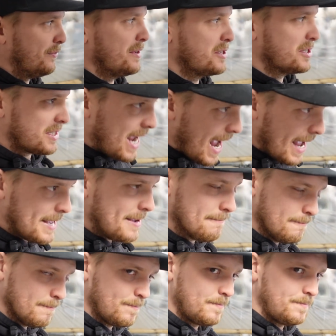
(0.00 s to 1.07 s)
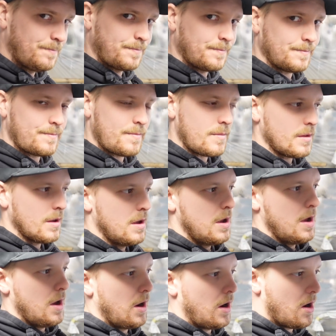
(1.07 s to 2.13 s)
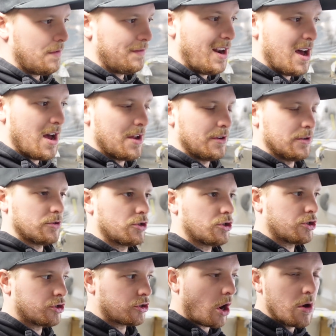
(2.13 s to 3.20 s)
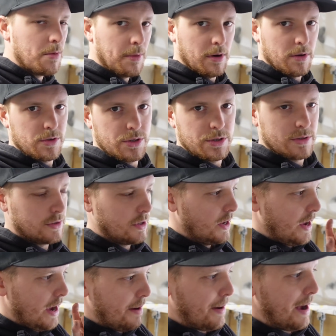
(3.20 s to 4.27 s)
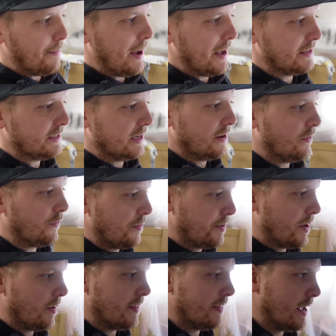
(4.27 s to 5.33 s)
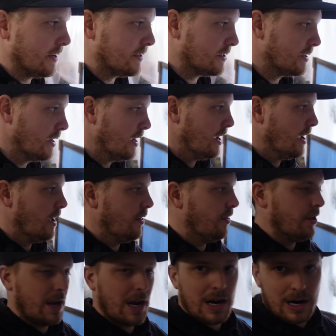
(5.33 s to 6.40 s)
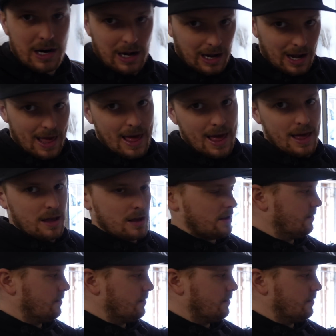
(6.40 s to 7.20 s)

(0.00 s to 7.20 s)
to say, I've learned so much about painting from doing this. The clear